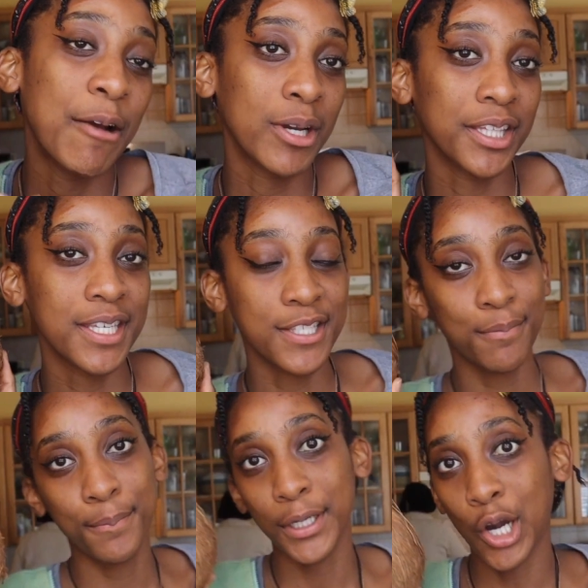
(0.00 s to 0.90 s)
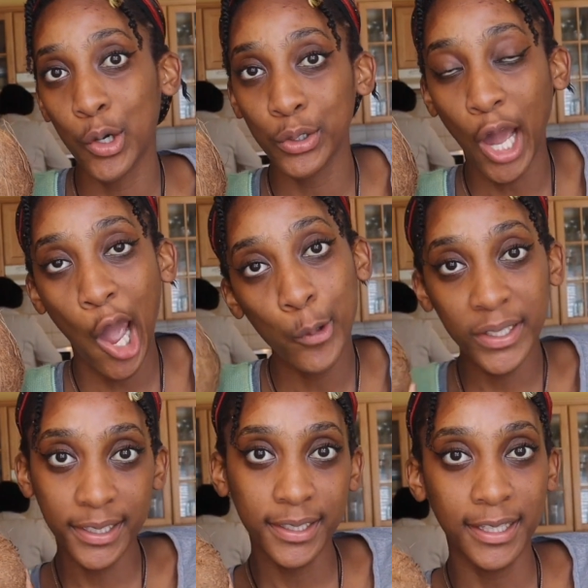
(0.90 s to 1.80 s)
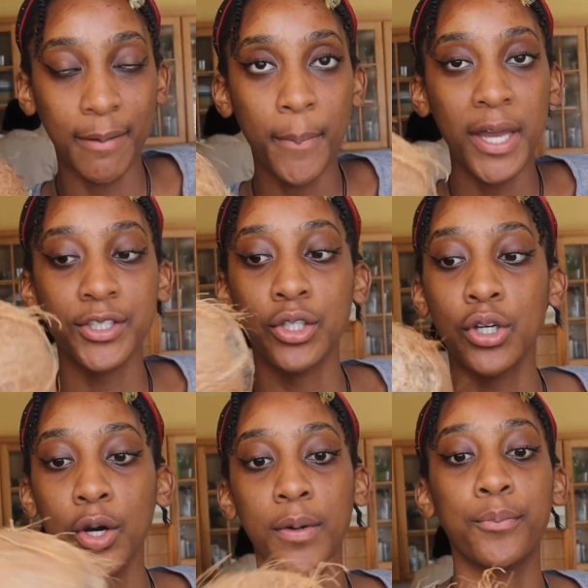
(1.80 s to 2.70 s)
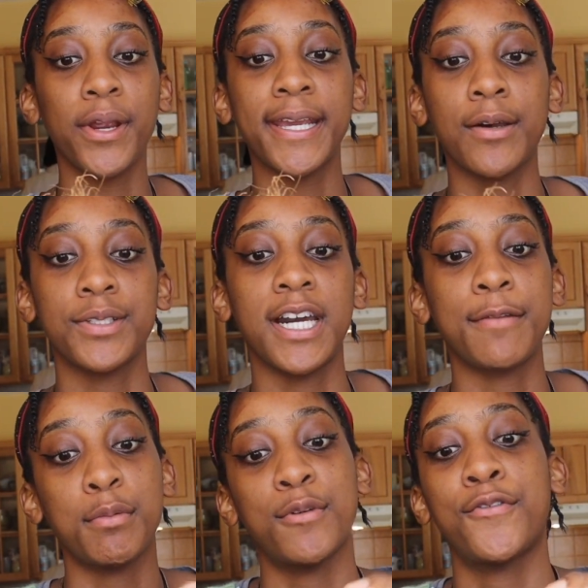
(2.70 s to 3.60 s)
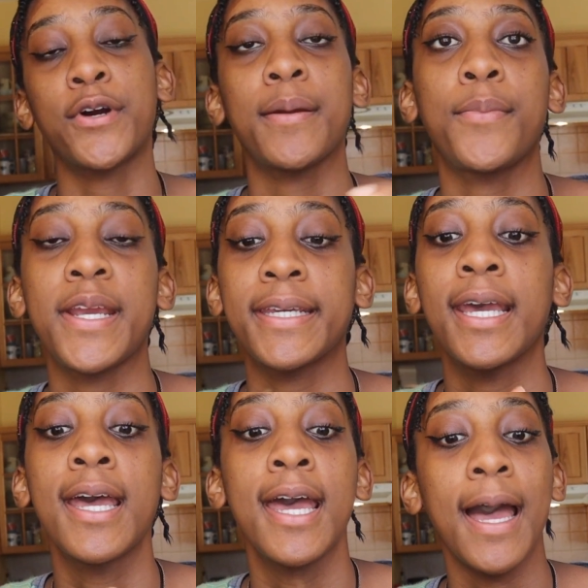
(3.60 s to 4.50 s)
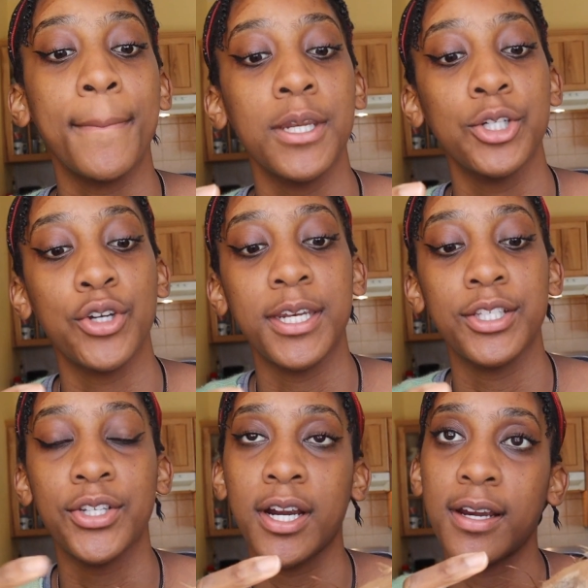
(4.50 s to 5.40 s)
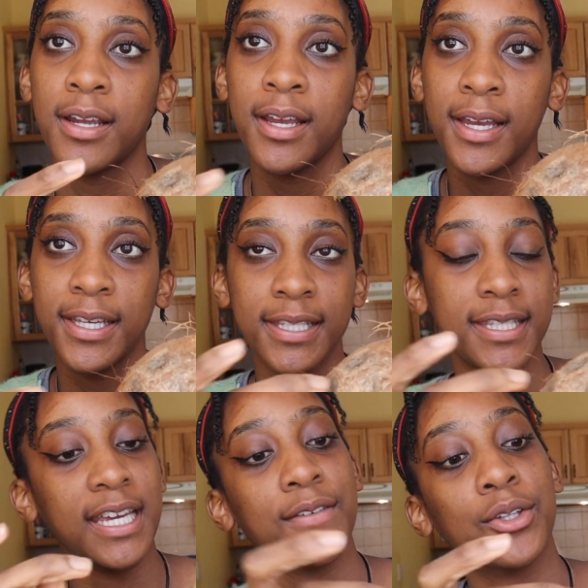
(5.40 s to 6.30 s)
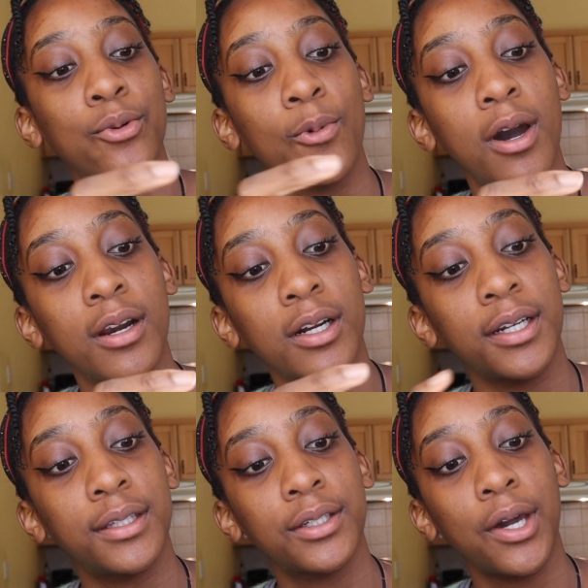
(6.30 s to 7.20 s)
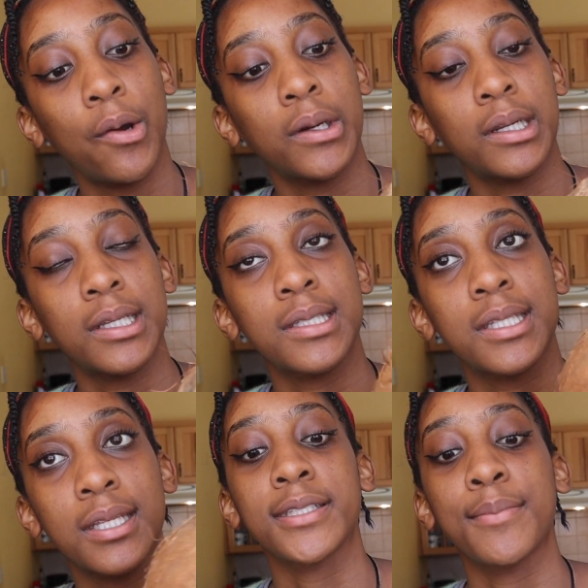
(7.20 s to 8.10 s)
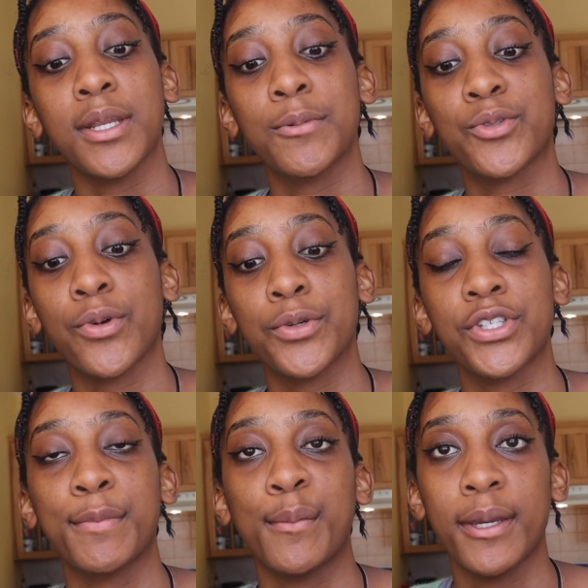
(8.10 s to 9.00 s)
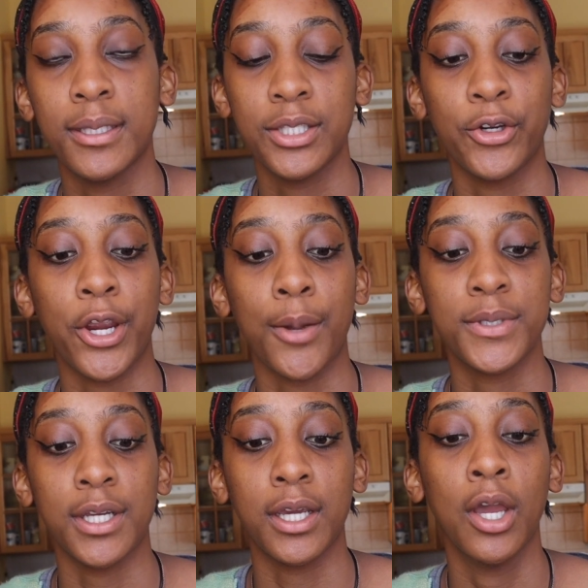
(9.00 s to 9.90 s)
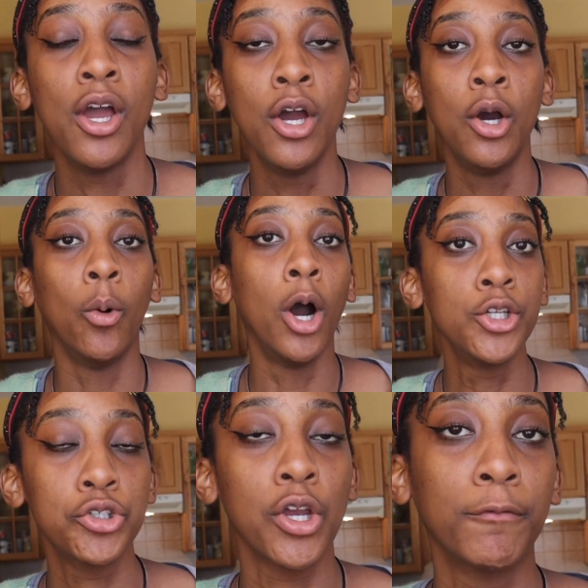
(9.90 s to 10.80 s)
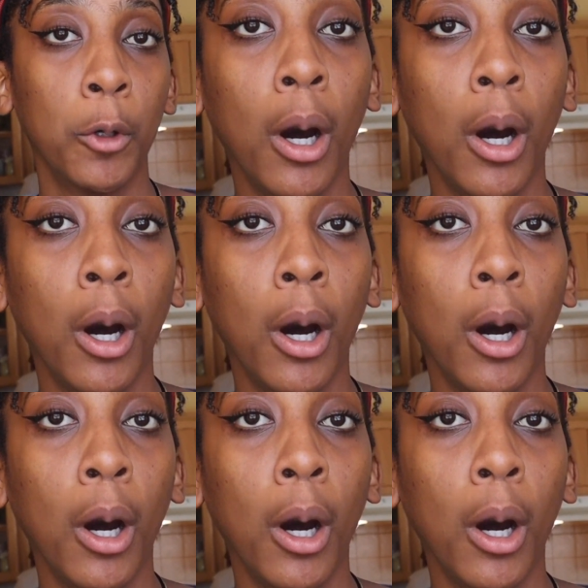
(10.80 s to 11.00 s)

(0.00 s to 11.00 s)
now we got this big old coconut that I'm about to go and break outside. But before I break, I'm gonna try to start saving the water and the coconuts. Somebody was roasting me on my Instagram saying, why did you save the